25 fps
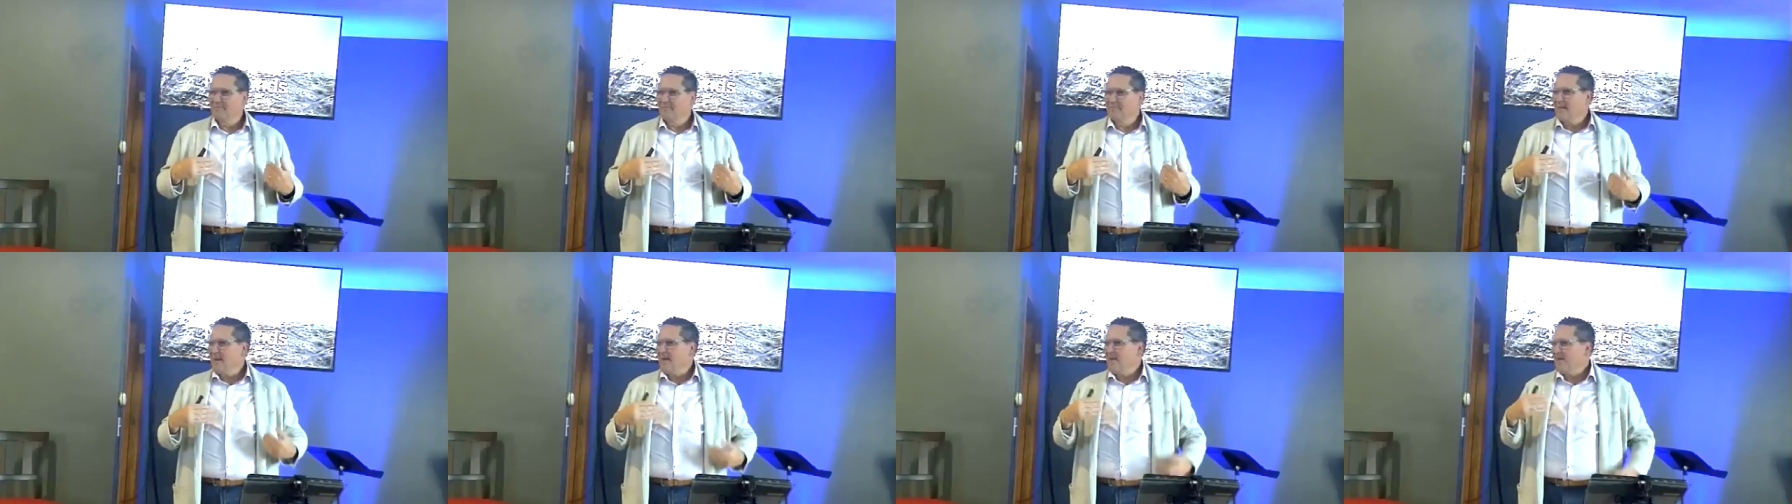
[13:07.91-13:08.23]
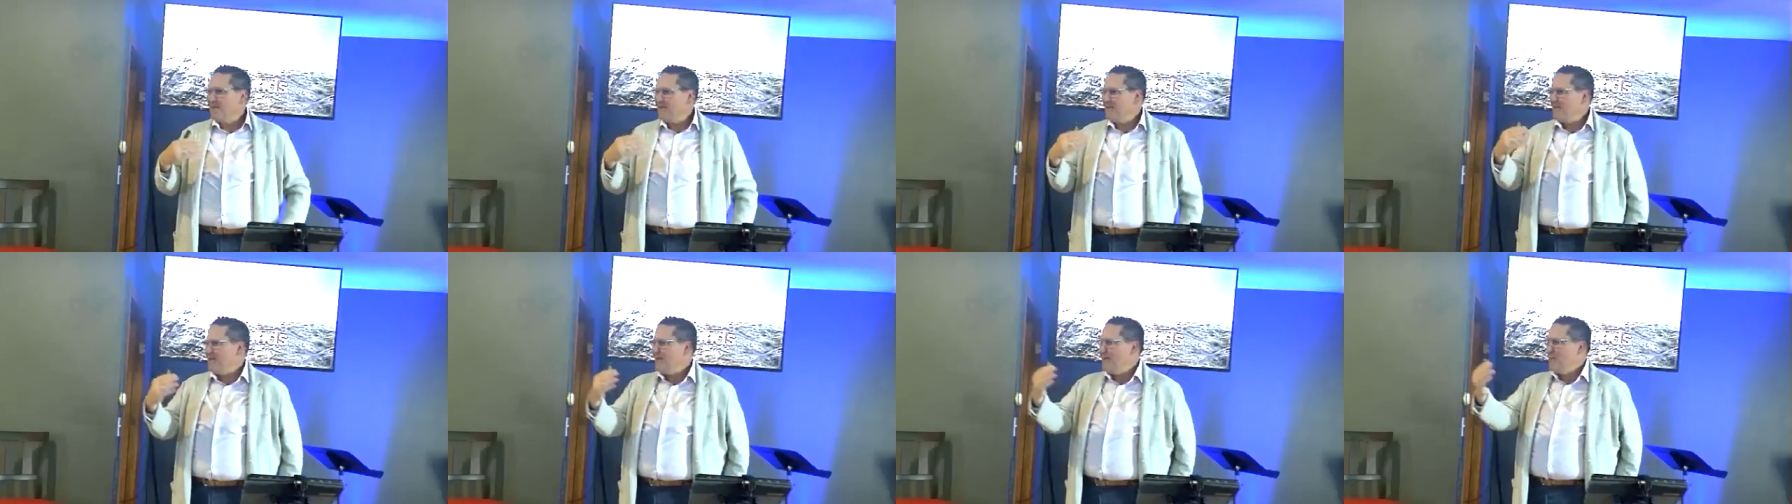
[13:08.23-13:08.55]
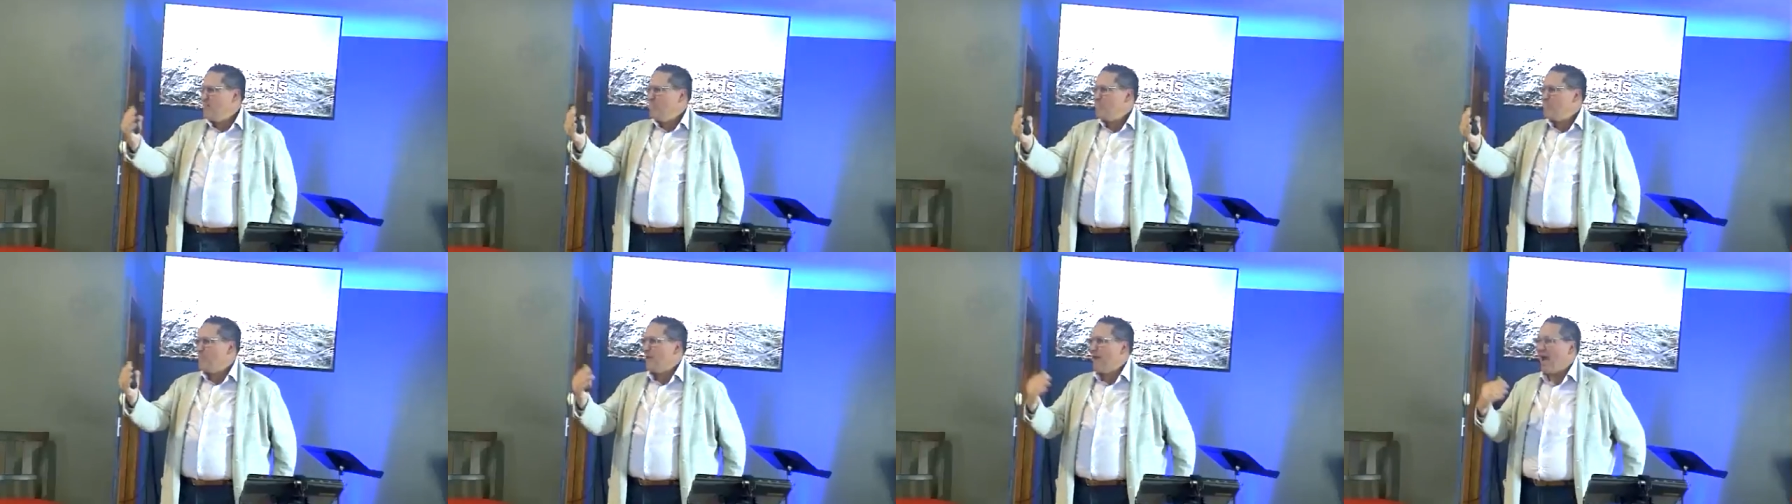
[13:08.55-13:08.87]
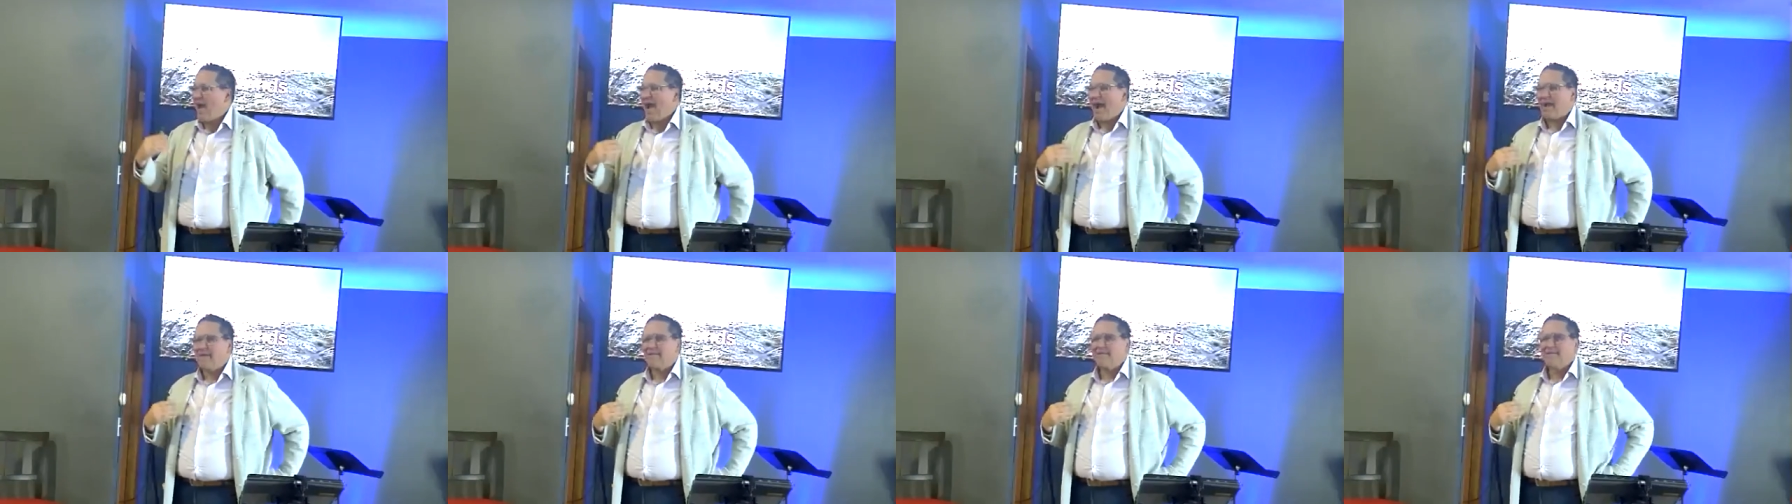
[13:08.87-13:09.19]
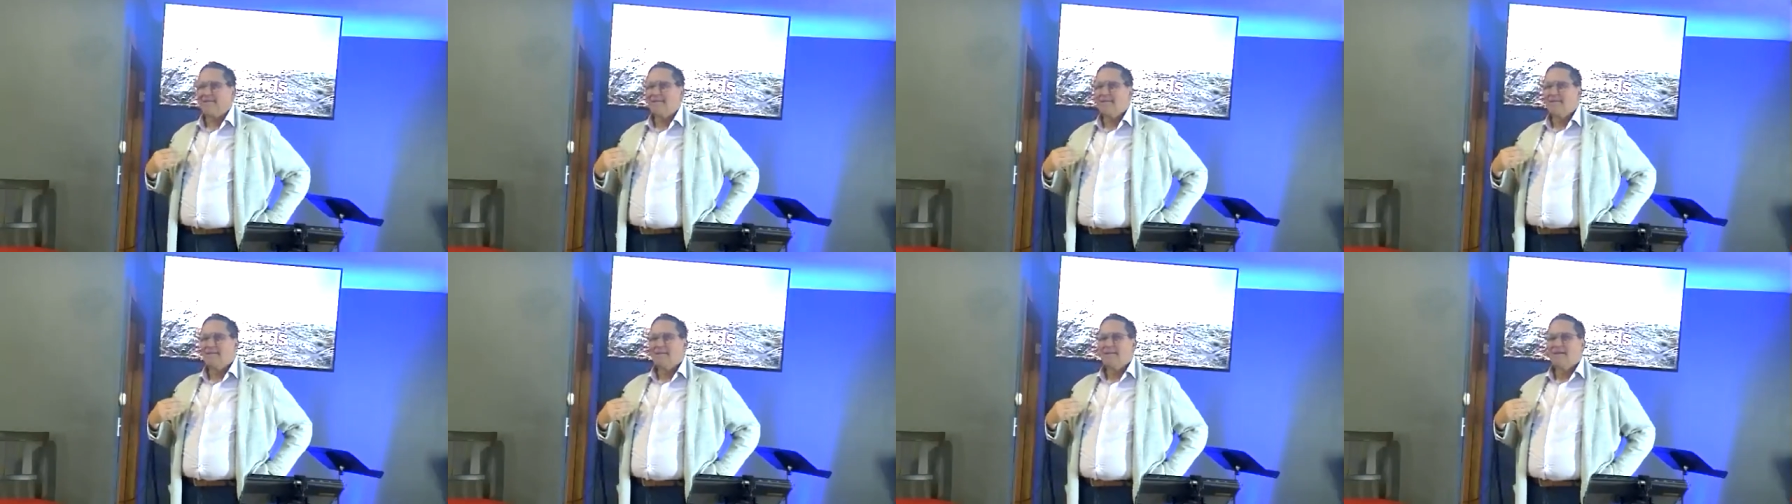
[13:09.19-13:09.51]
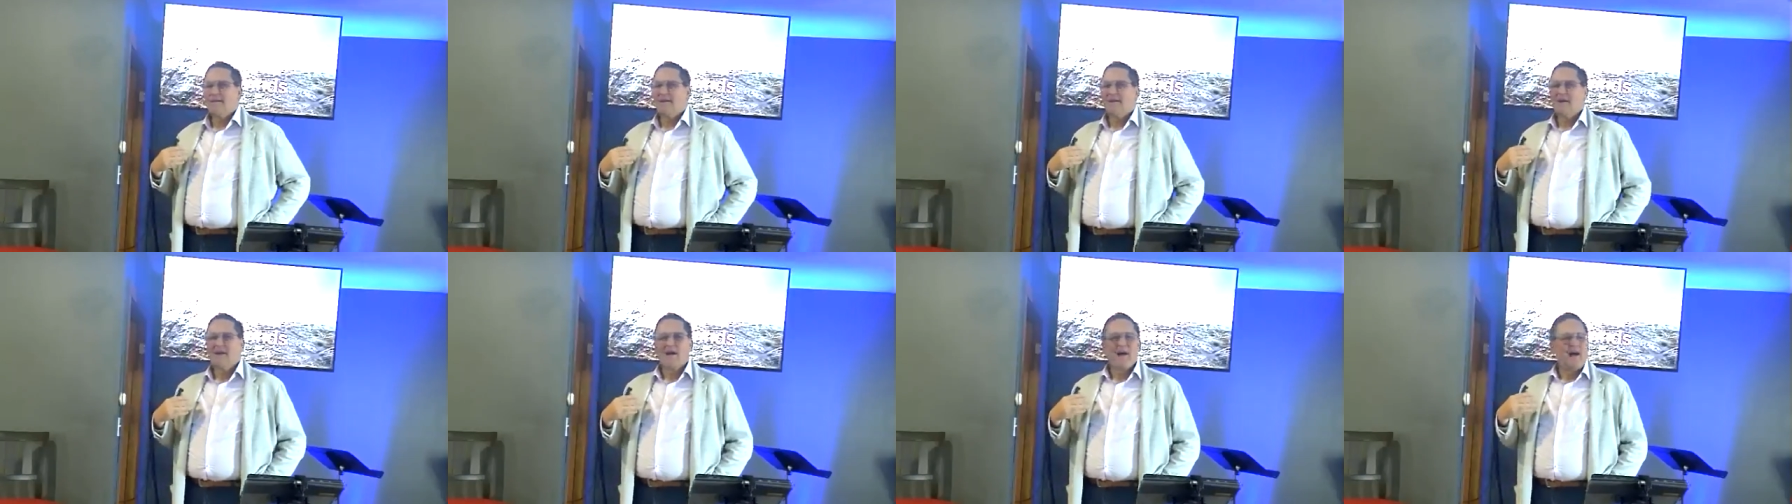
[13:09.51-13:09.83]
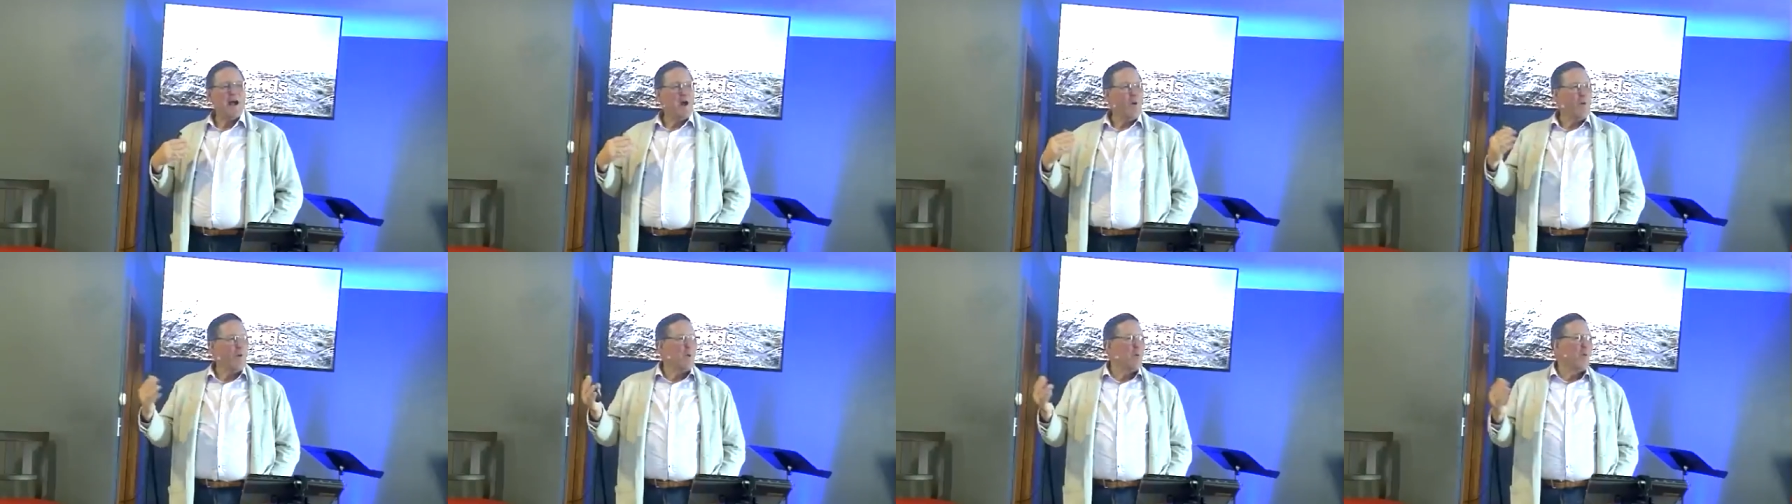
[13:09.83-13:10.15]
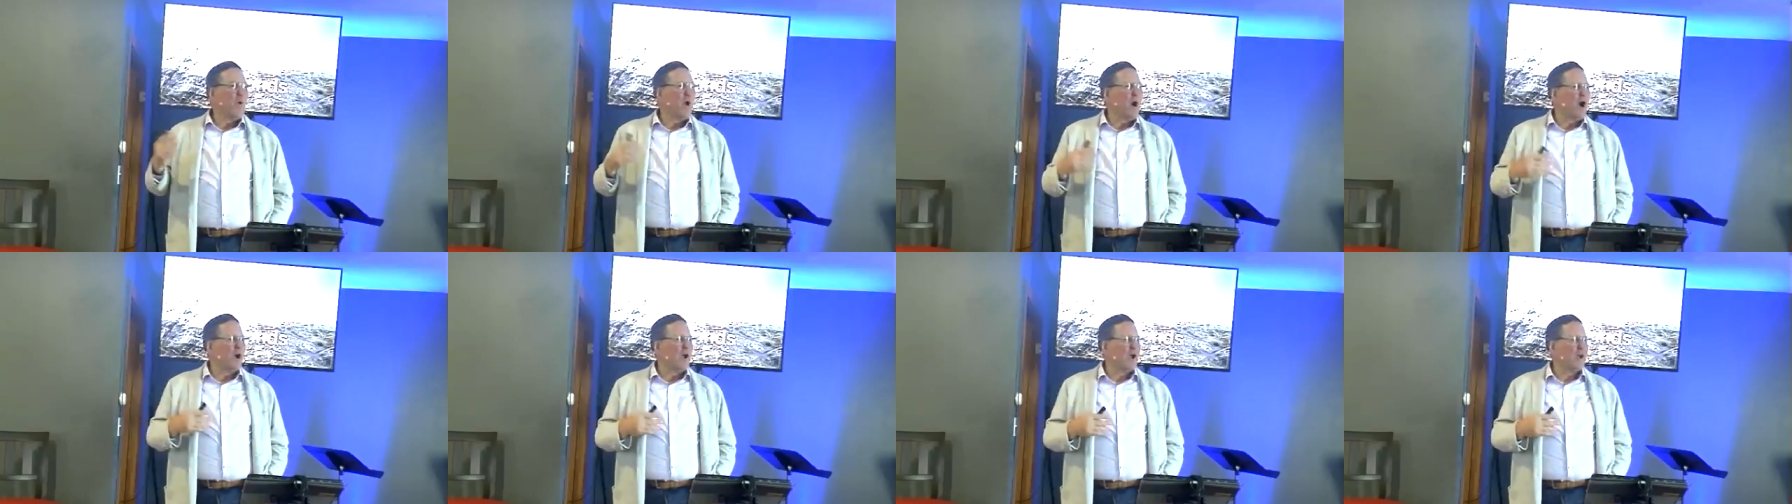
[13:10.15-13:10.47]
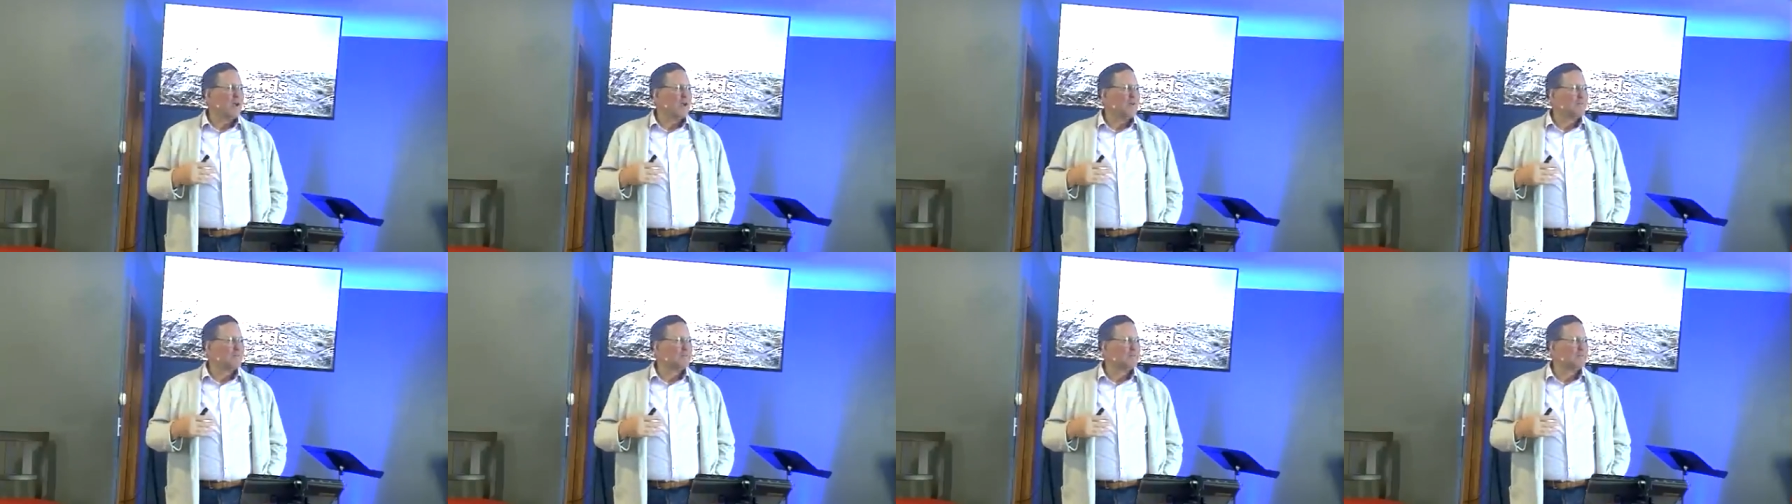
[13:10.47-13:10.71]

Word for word: that impact how we walk.